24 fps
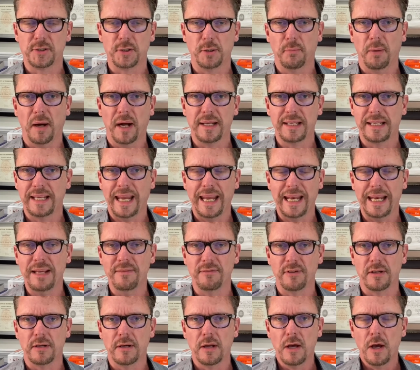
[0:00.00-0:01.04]
your body can't
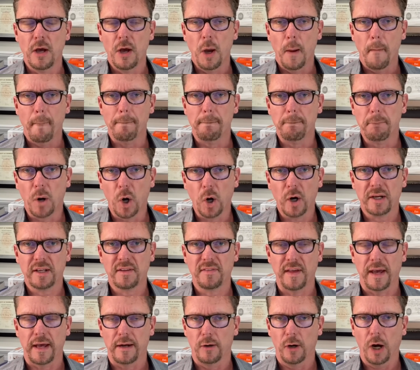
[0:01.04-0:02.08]
even mark
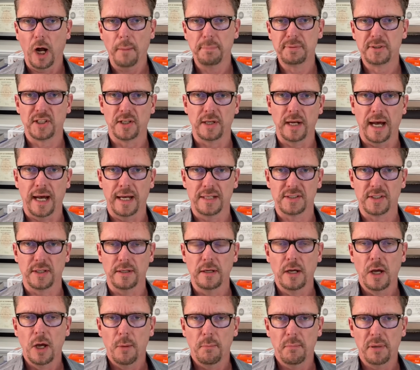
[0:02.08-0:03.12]
that or opsonize
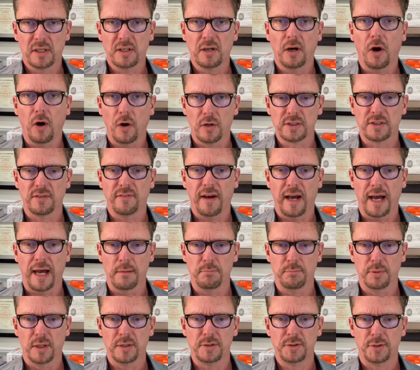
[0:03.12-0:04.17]
it because of high
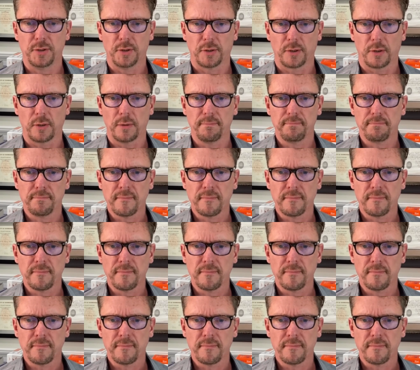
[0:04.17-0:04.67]
blood sugar.